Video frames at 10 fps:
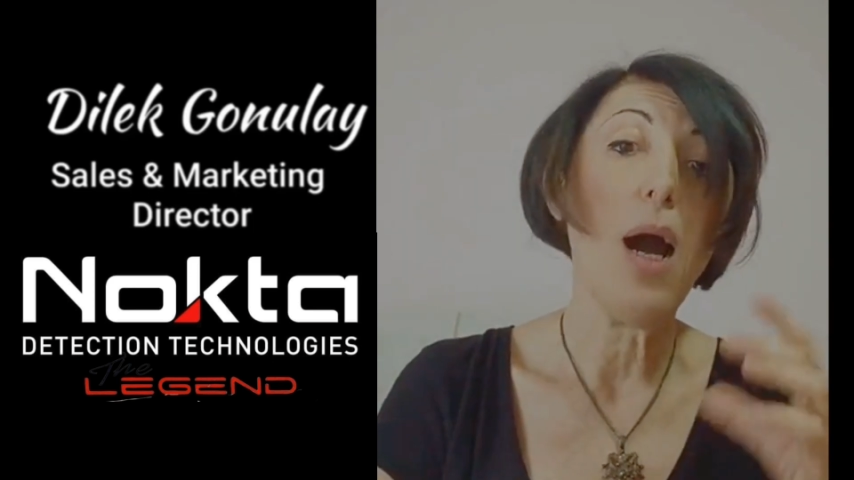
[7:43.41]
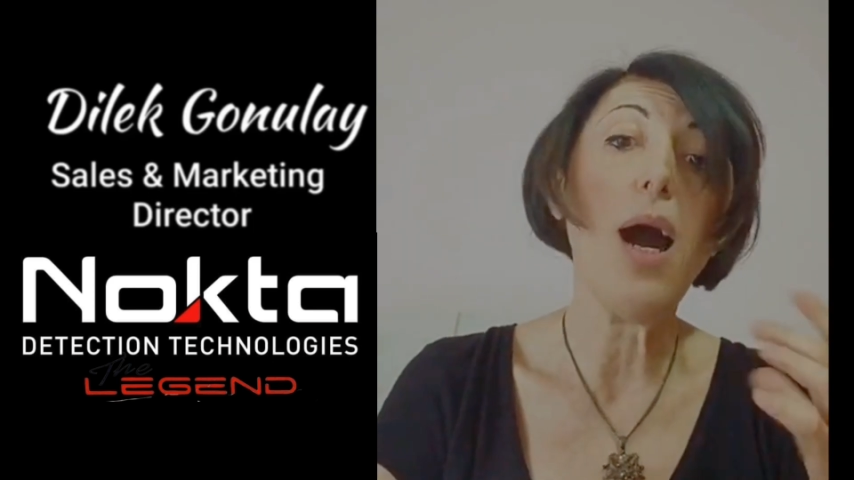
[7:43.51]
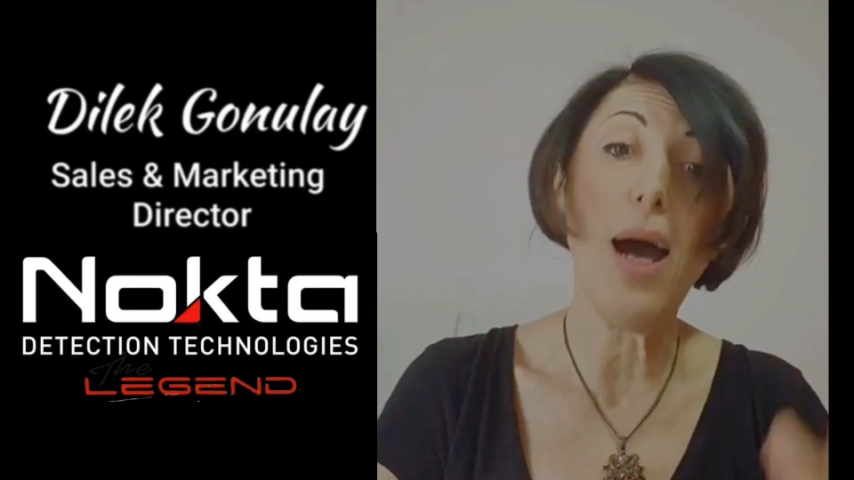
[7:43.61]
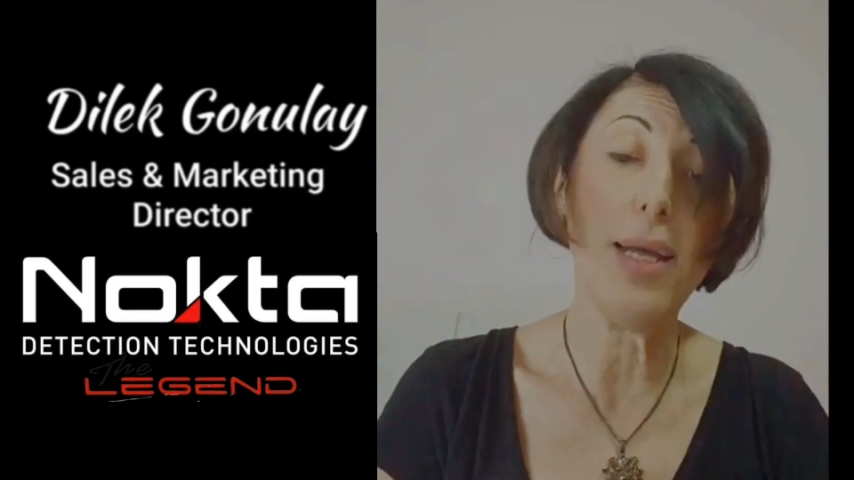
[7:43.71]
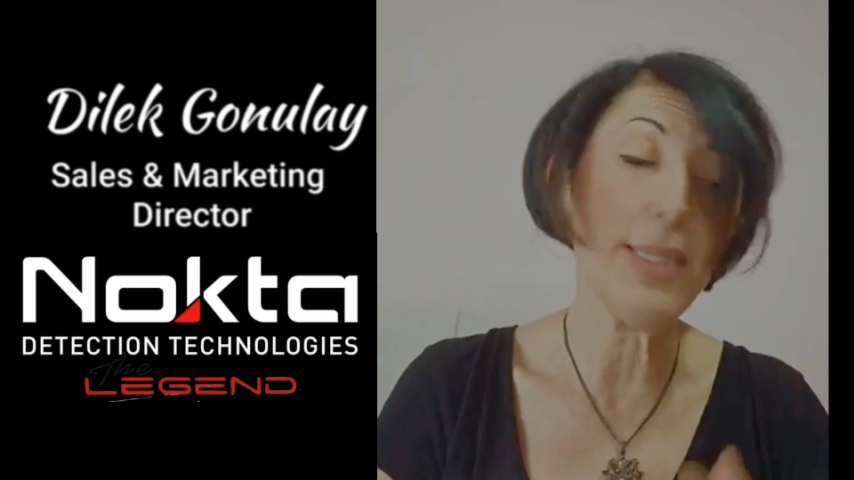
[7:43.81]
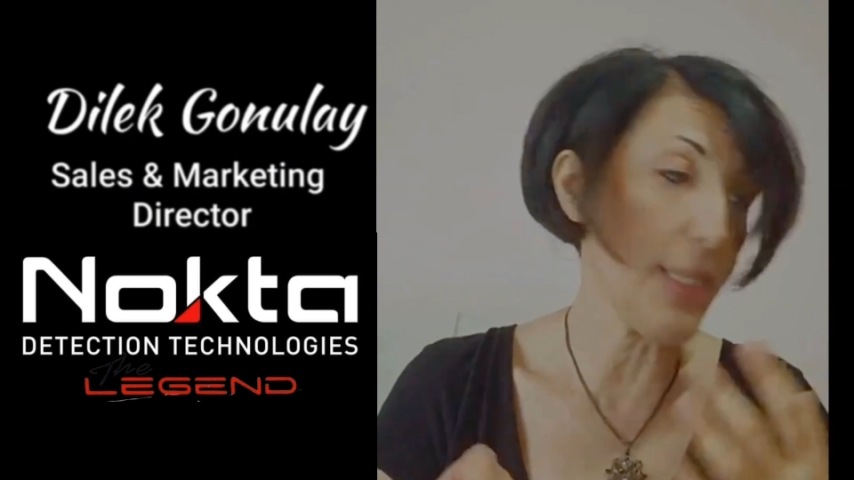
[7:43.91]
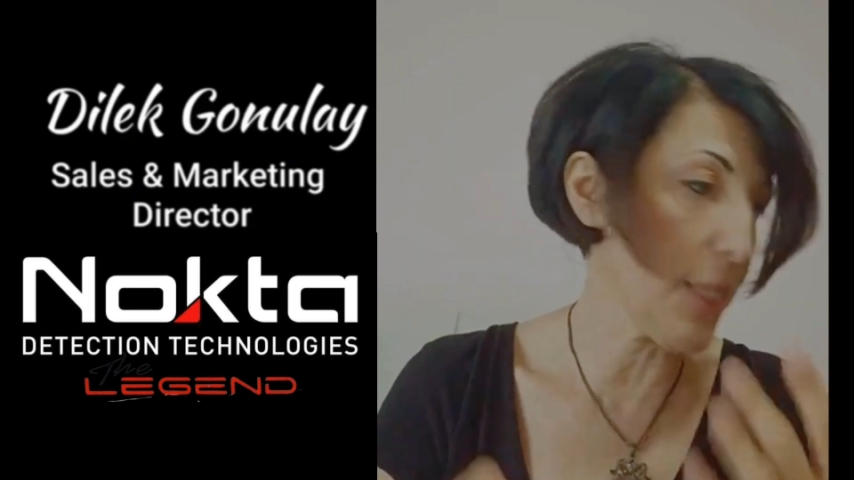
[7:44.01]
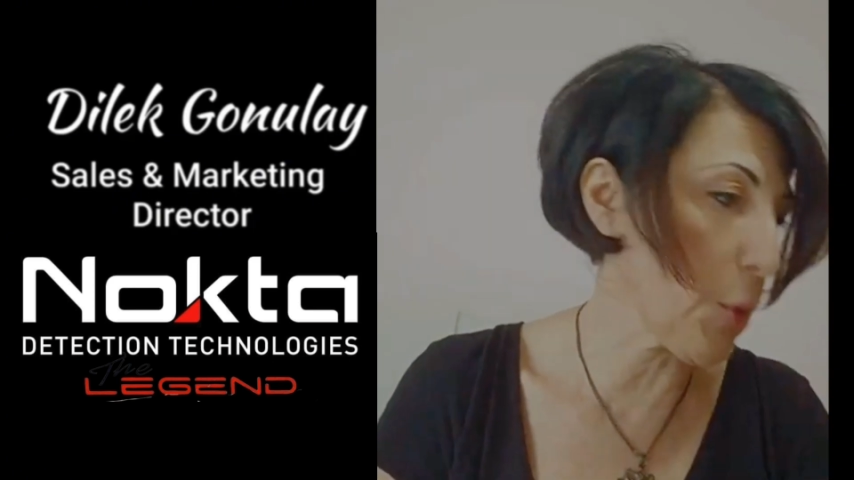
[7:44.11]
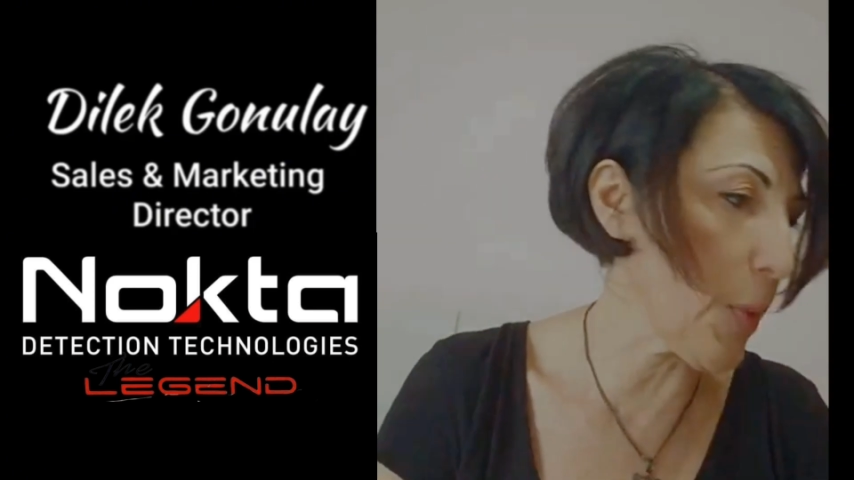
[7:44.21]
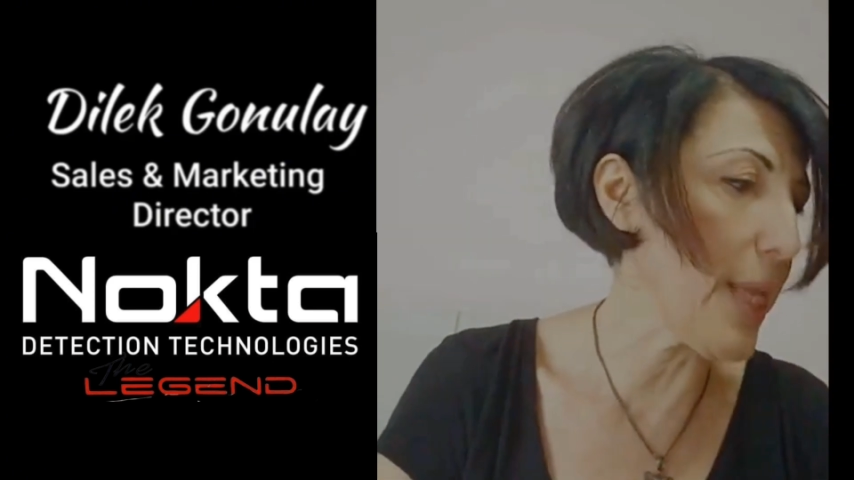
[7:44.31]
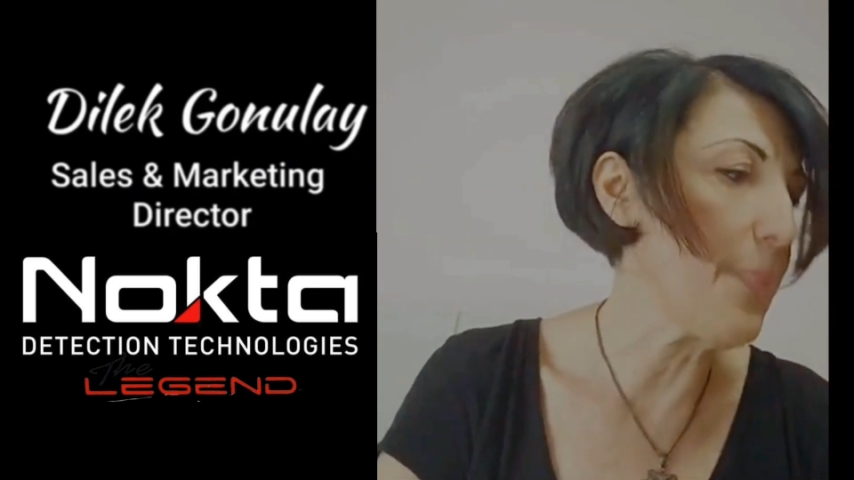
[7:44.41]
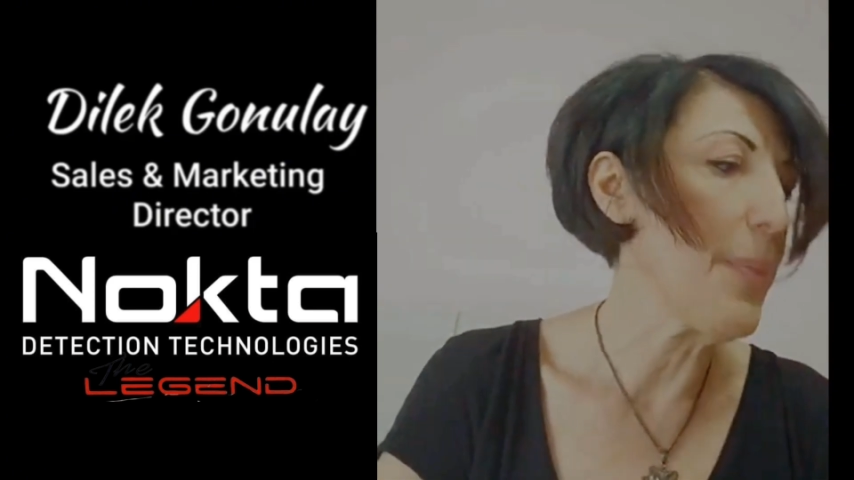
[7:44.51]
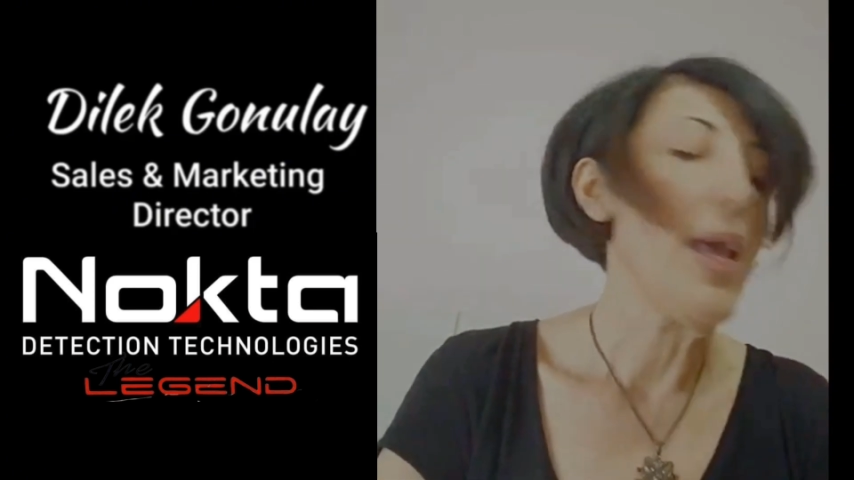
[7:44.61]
on the screen.